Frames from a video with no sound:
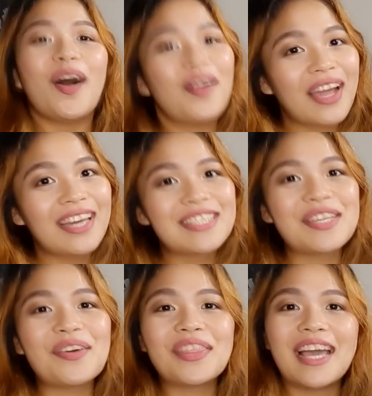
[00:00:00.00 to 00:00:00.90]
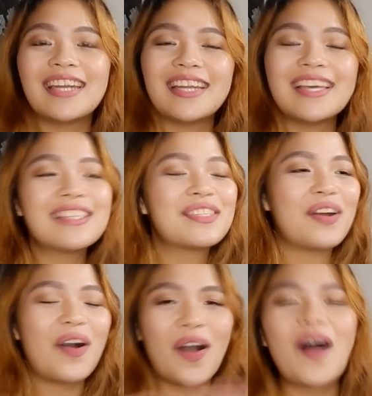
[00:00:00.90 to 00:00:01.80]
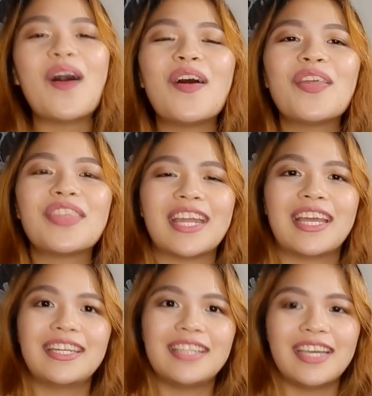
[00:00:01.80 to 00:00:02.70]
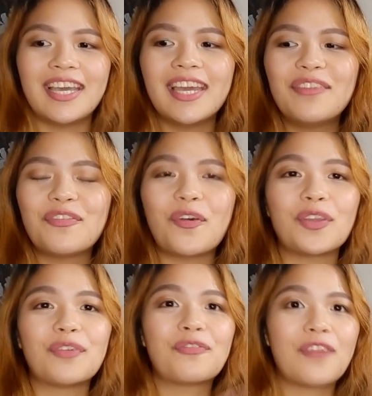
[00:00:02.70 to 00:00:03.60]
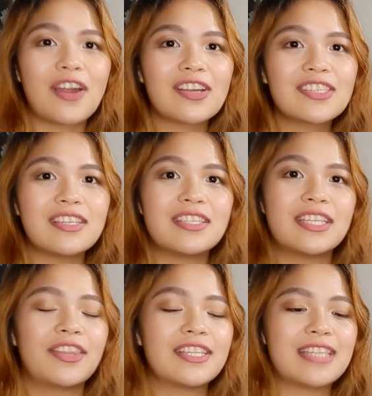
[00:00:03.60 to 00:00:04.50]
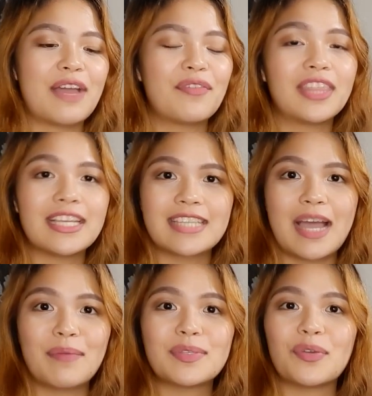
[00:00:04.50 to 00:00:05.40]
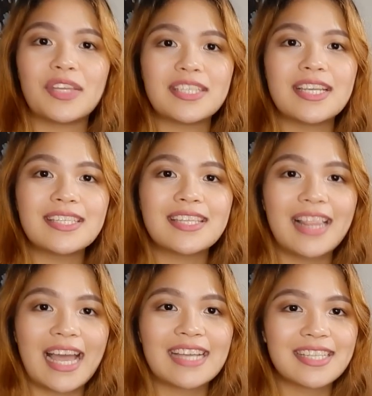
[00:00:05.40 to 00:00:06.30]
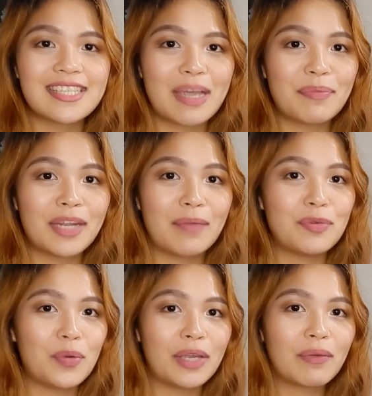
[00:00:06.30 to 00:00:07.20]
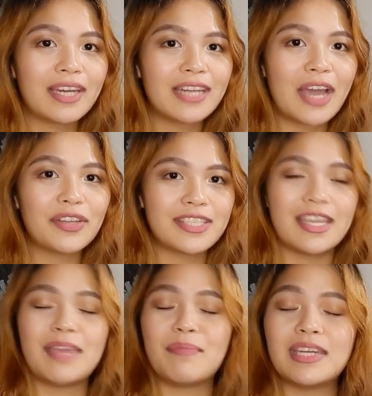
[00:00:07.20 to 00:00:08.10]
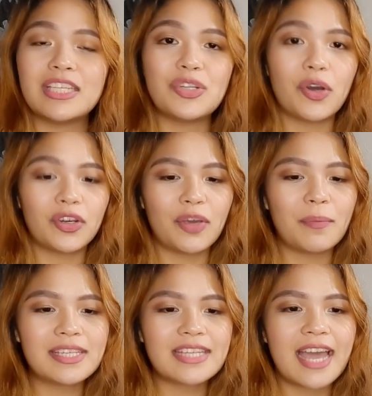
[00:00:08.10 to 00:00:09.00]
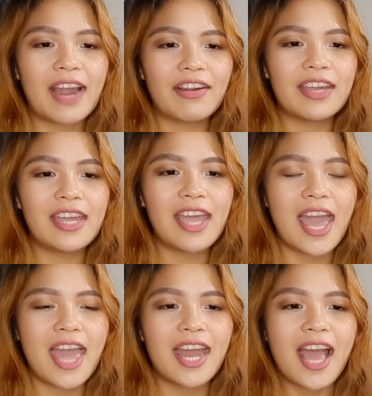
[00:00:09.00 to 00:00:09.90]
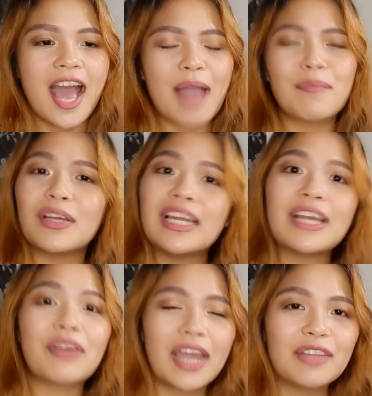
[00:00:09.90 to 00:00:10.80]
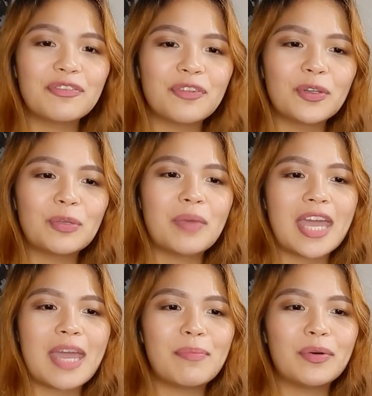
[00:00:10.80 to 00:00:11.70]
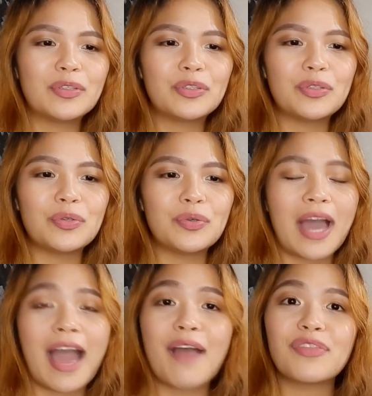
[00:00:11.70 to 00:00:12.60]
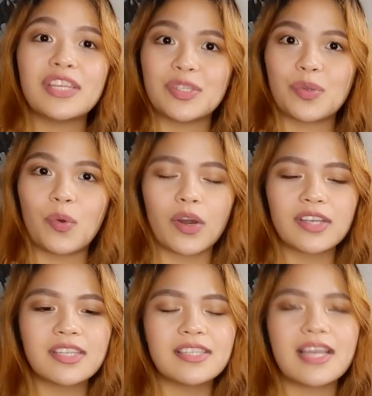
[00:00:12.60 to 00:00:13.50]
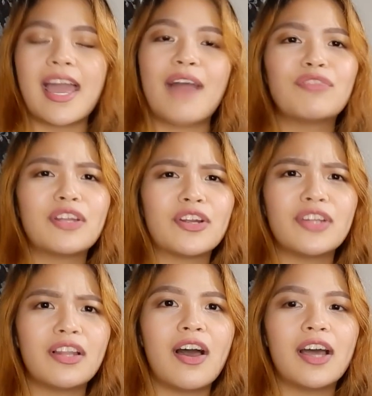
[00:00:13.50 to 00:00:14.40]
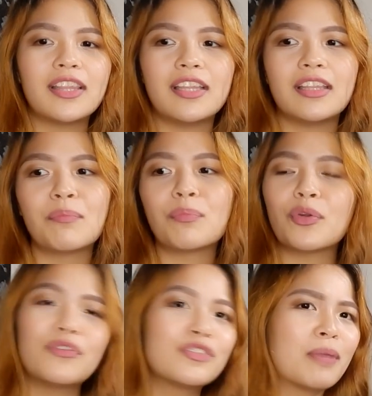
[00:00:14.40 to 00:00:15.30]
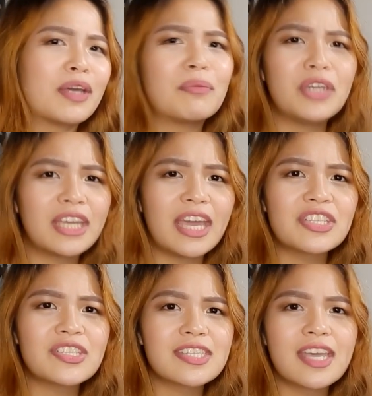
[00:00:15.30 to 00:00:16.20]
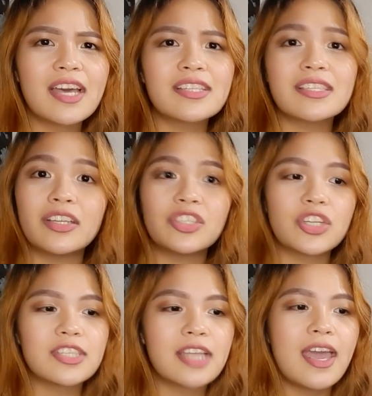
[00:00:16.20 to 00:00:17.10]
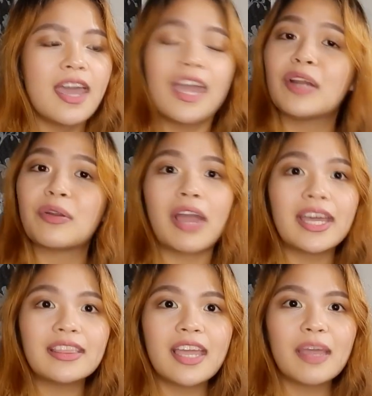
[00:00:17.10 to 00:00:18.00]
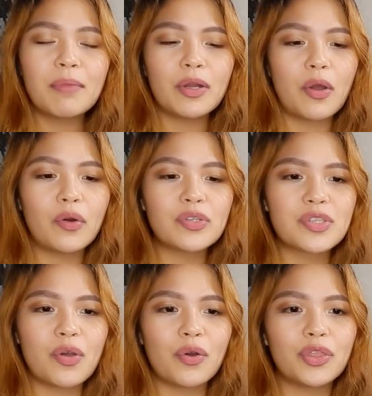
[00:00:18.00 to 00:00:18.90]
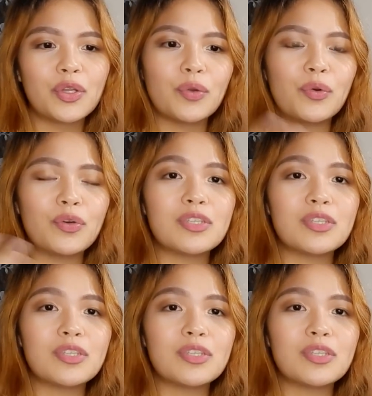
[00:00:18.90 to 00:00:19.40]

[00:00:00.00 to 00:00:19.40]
Alright, so that is all that I did for the 1st until the 7th exam. So this is the last exam that I'm doing right now. It's a mini documentary, and I'm really grateful to be able to have this course since I have learned a lot. It improved my communication skills, not just in writing but also through